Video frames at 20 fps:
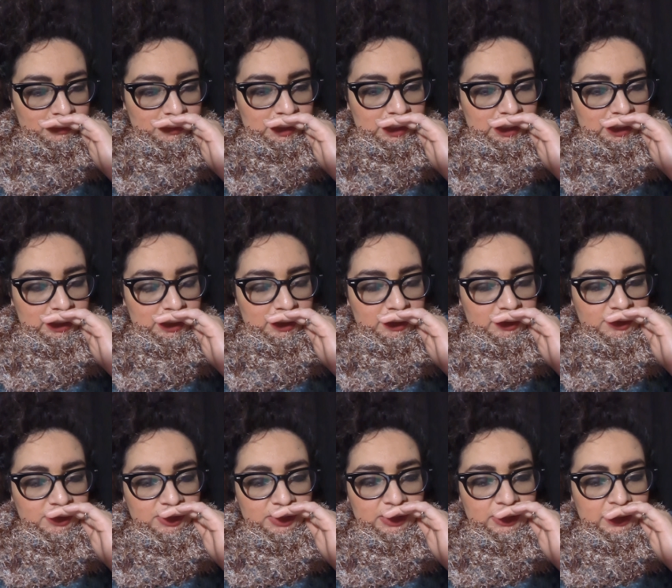
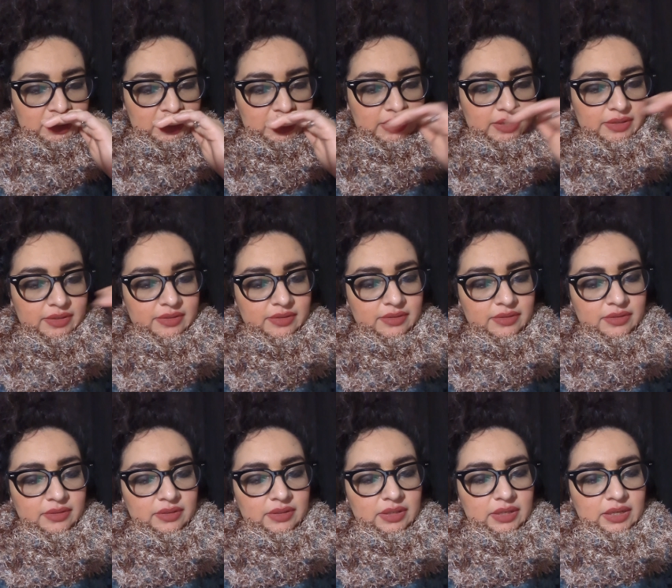Dakashika.
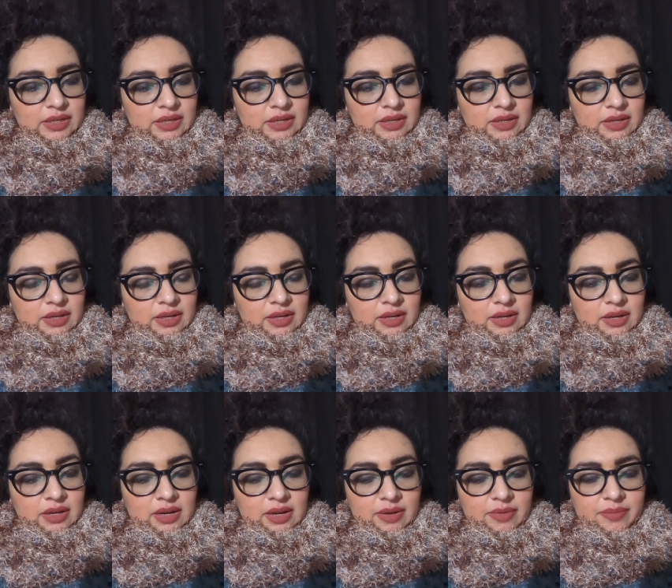
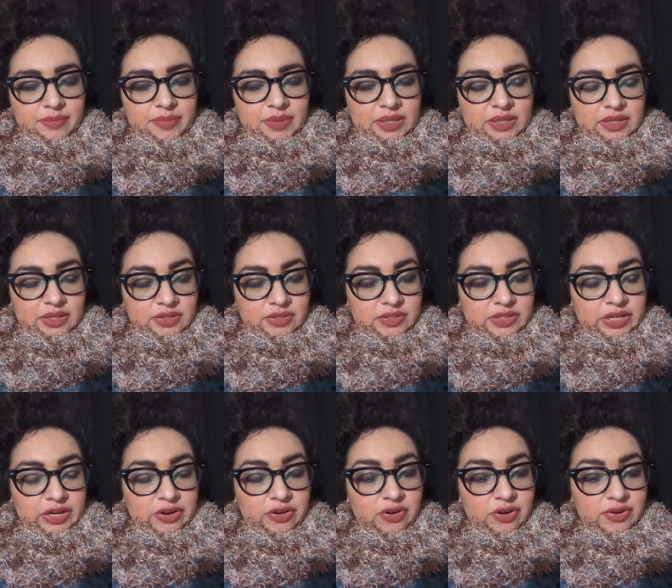Um, because
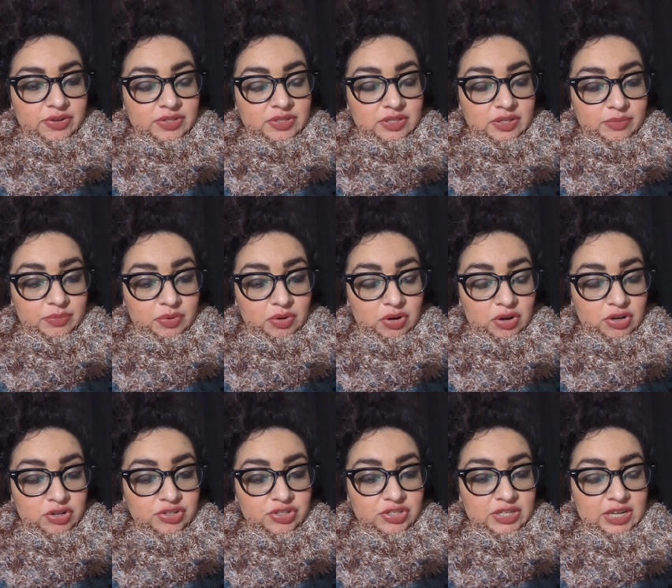there are some
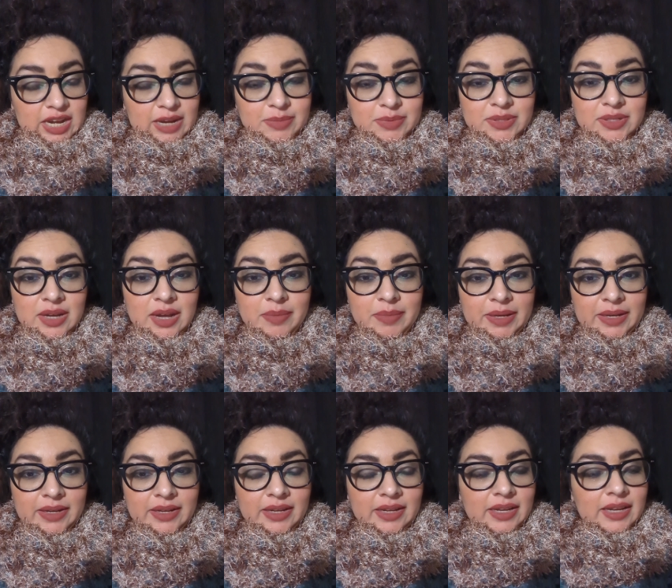harsh times
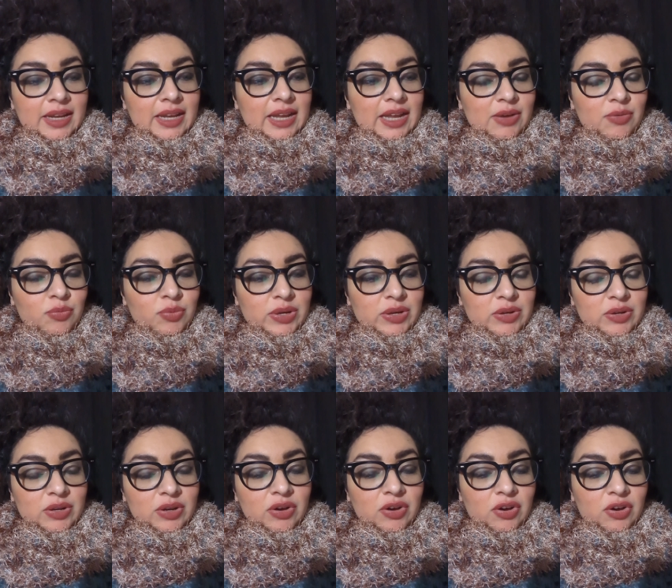coming and
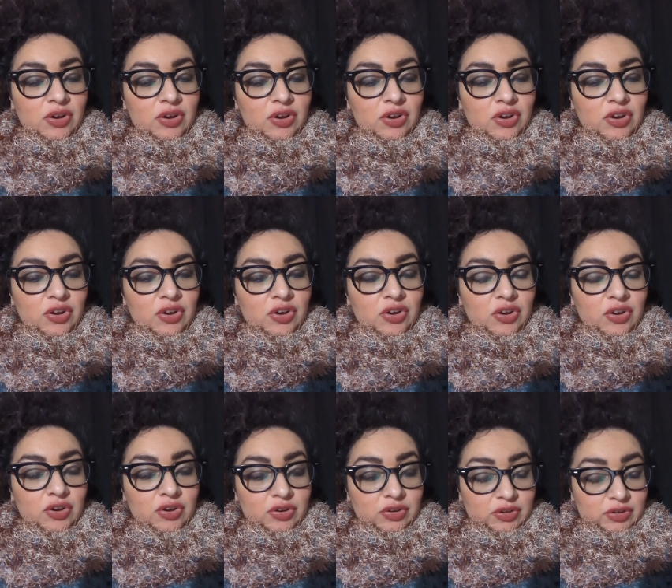we
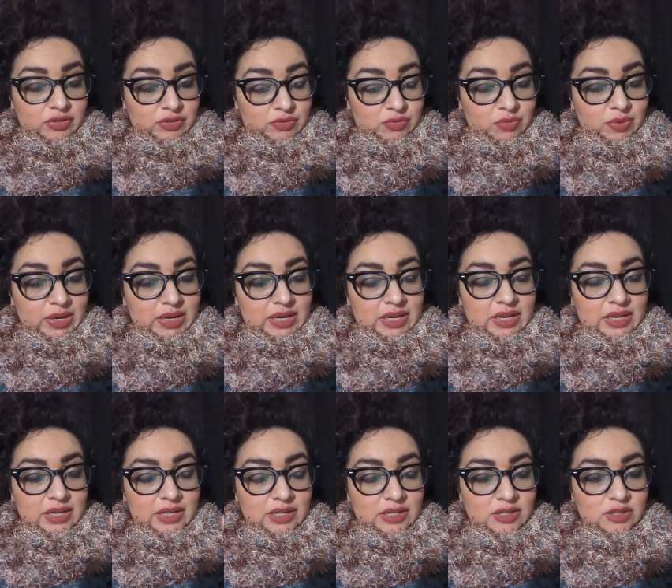we
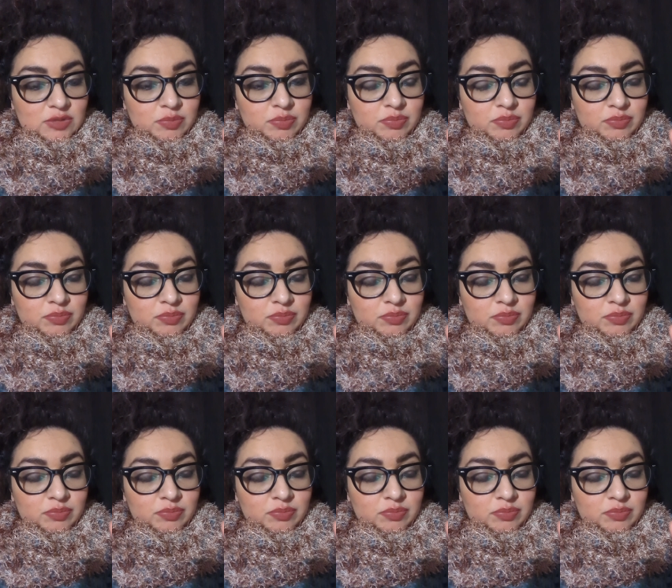his